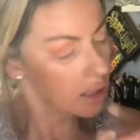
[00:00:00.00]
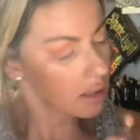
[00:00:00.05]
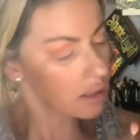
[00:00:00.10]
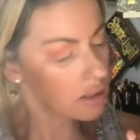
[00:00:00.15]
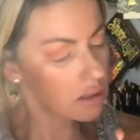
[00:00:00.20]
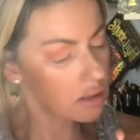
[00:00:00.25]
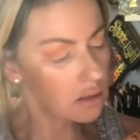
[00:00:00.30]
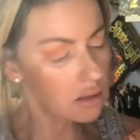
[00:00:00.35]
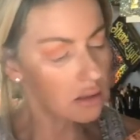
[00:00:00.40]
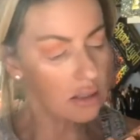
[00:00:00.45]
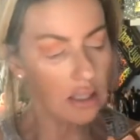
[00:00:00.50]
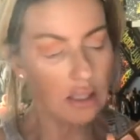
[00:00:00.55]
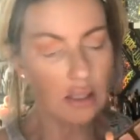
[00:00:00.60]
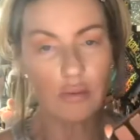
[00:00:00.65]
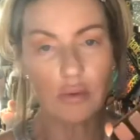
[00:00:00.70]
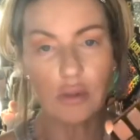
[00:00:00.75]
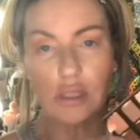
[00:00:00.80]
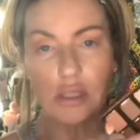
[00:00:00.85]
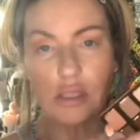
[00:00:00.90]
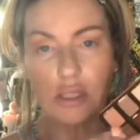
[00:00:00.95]
And this looks like
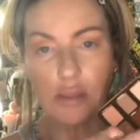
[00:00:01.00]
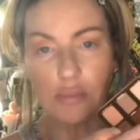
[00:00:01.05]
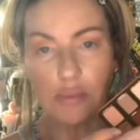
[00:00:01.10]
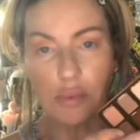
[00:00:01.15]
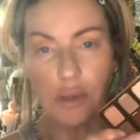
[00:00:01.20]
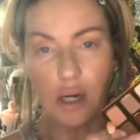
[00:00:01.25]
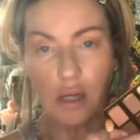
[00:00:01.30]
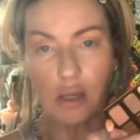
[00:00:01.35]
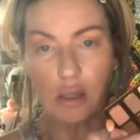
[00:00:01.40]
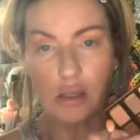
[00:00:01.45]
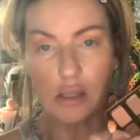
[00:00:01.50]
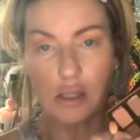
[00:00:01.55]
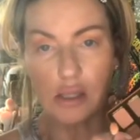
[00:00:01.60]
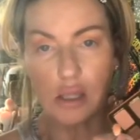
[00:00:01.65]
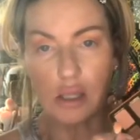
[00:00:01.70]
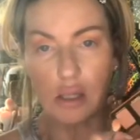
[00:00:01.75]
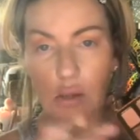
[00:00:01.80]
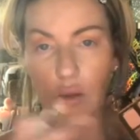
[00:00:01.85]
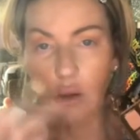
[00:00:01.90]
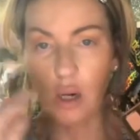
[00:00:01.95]
a really deep color,
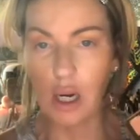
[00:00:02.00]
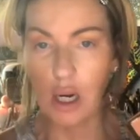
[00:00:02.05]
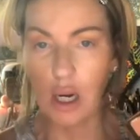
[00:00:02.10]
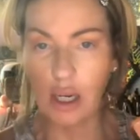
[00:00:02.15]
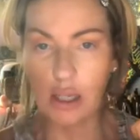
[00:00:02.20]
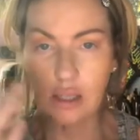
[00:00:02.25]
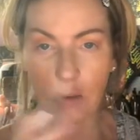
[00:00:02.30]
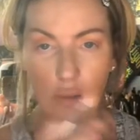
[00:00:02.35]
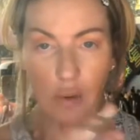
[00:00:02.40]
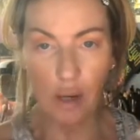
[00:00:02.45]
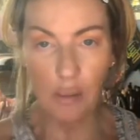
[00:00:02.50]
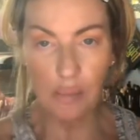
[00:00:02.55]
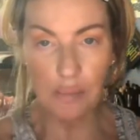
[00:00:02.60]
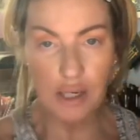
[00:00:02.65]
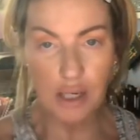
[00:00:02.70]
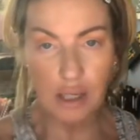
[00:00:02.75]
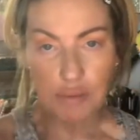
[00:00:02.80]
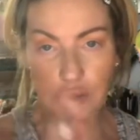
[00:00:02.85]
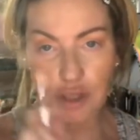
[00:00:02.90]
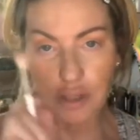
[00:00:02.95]
so uh, I didn't want to
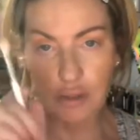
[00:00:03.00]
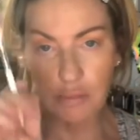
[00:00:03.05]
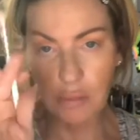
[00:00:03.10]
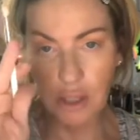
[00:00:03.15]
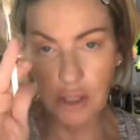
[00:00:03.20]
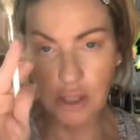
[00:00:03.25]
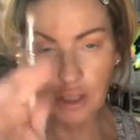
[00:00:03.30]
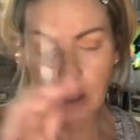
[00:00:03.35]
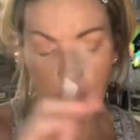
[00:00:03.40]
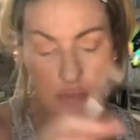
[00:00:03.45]
pick up too much.